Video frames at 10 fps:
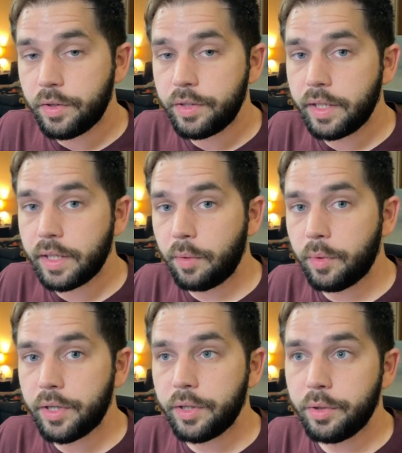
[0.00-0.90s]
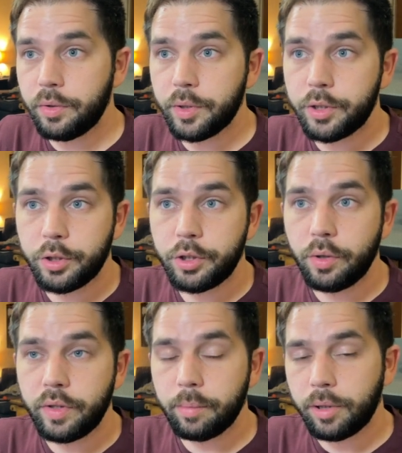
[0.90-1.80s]
thing that I wanted to do was just
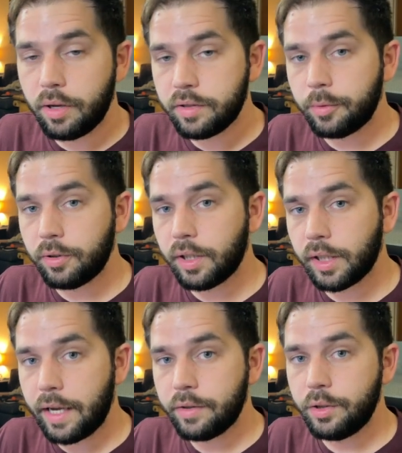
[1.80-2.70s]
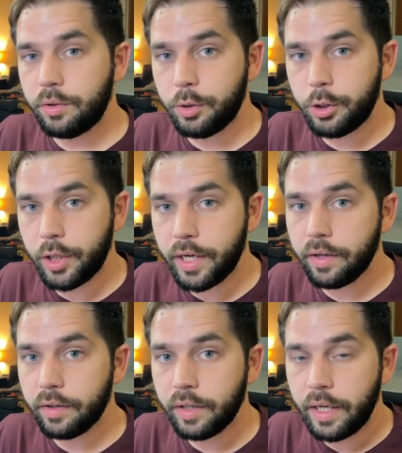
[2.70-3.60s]
show that Plausible allows you to
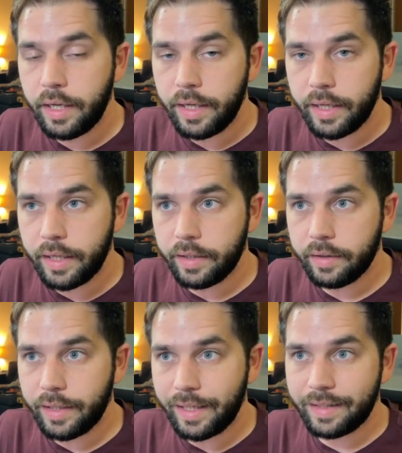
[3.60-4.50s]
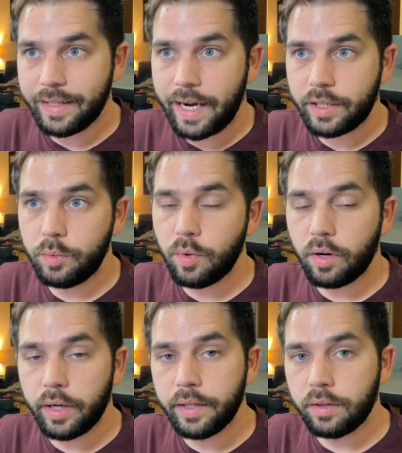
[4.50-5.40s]
share an exact
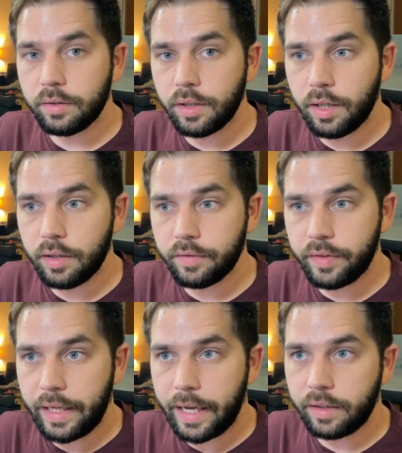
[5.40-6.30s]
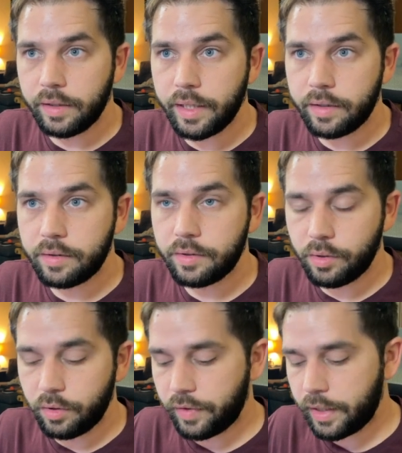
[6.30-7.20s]
URL of the analytics.
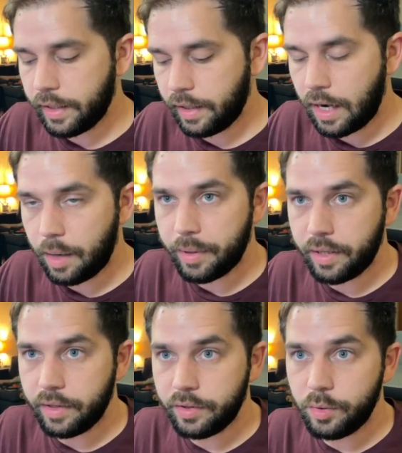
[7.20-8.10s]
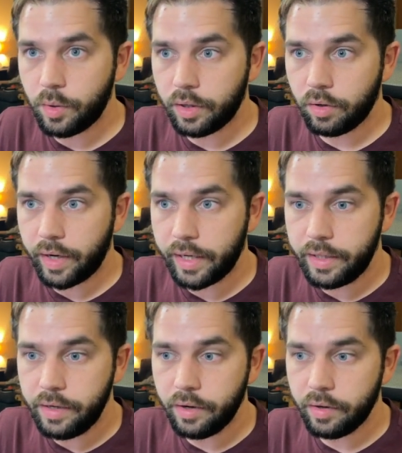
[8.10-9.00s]
So if I copy this URL right
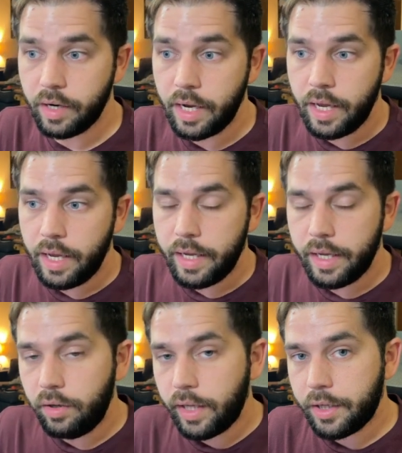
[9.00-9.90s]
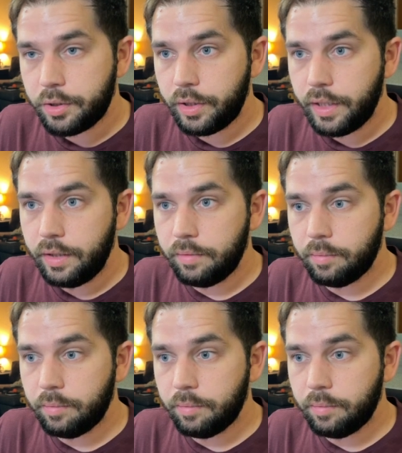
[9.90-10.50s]
here, it'll actually